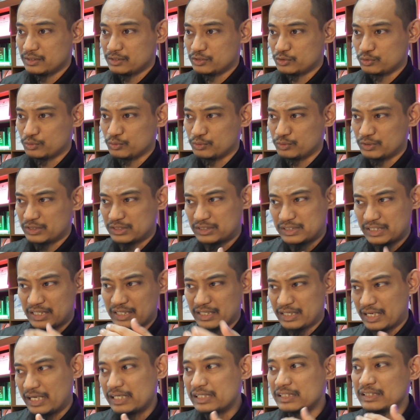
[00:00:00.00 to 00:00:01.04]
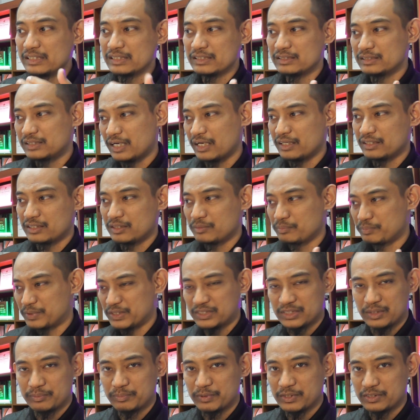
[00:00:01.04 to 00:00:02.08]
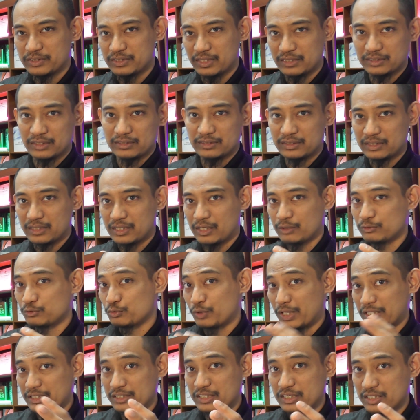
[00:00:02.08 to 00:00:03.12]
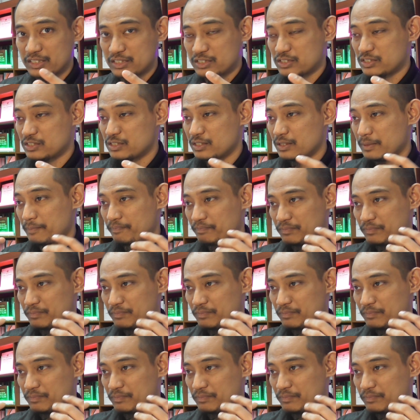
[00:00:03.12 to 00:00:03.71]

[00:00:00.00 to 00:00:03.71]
So is there any guidance, principles, etc., how to engage?